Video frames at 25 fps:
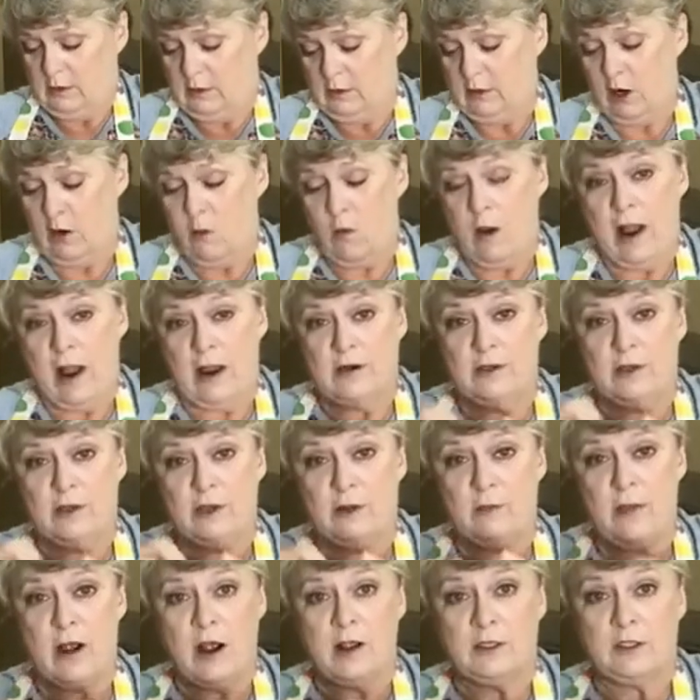go out of their
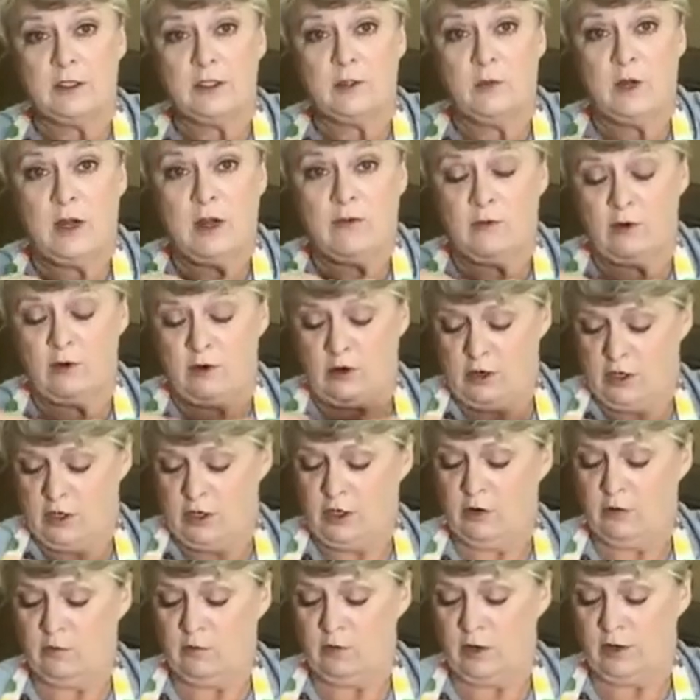minds whenever
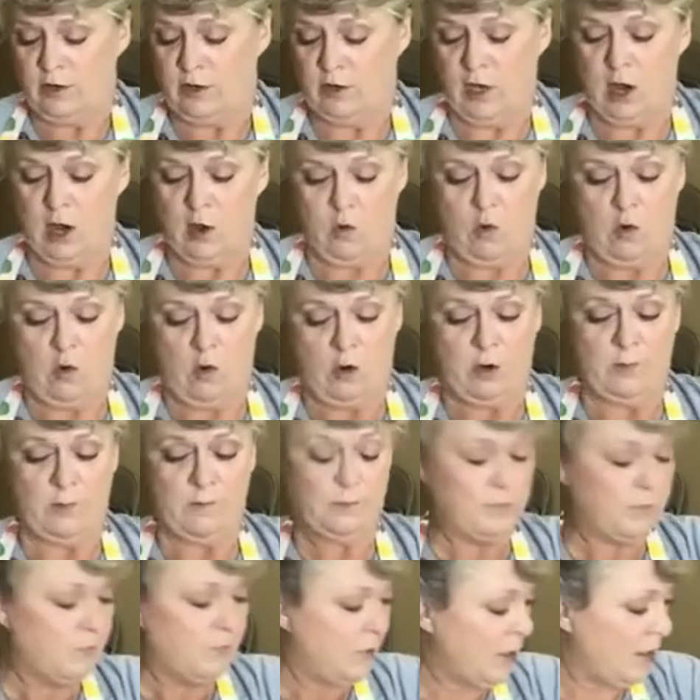you run low on them.
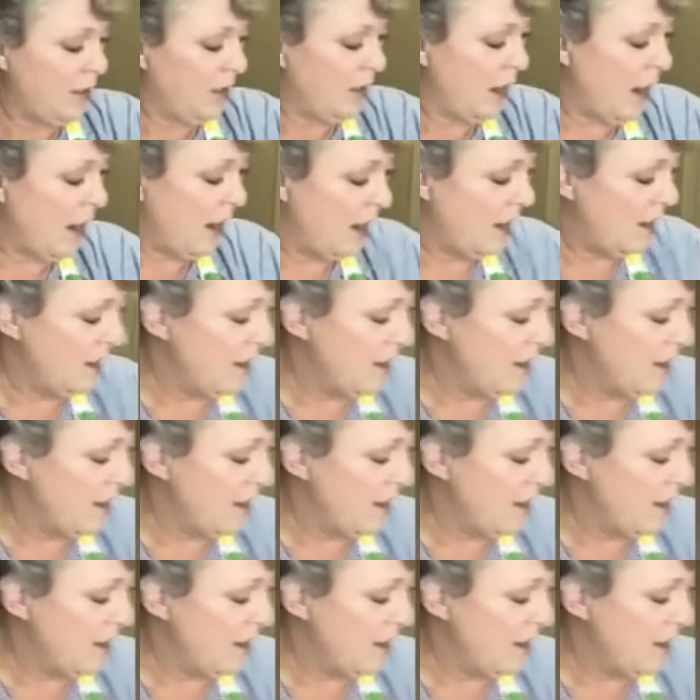But uh,